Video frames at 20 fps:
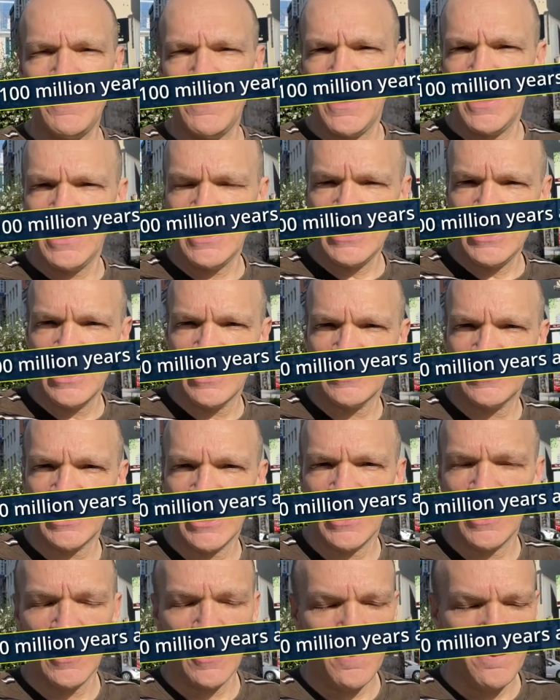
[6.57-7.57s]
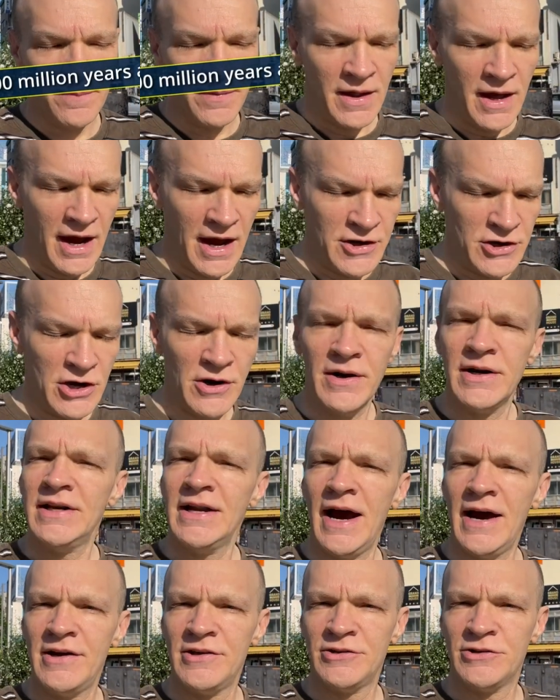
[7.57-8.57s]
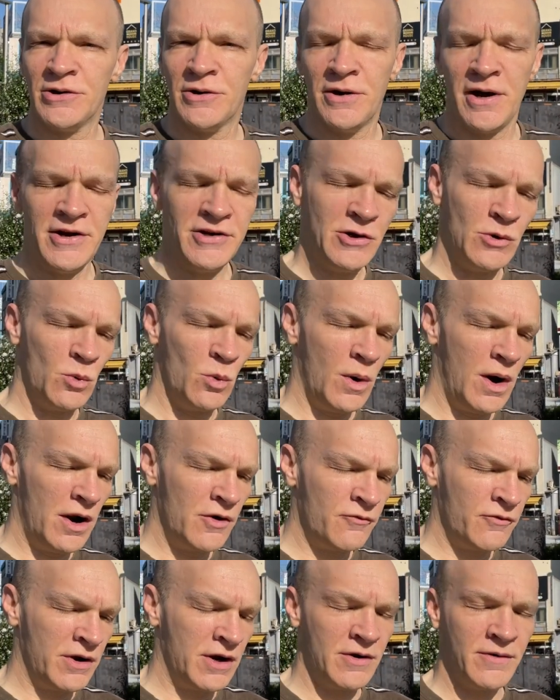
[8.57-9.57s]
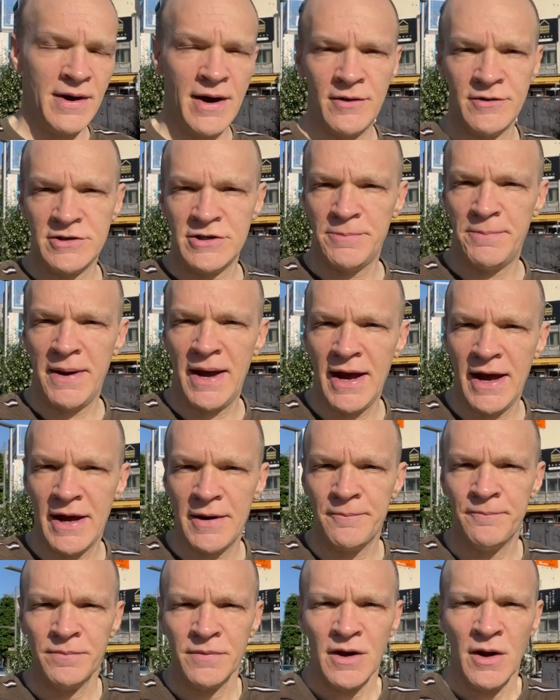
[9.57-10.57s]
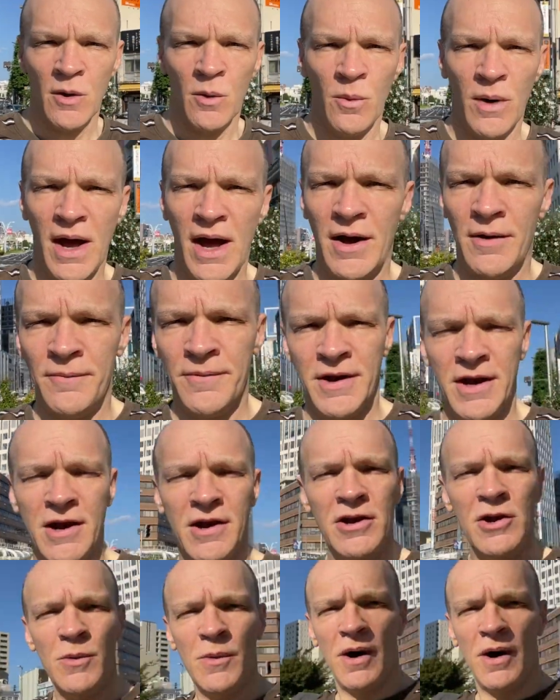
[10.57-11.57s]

million years ago, and you're a dinosaur and you're wandering around Japan. Well, here you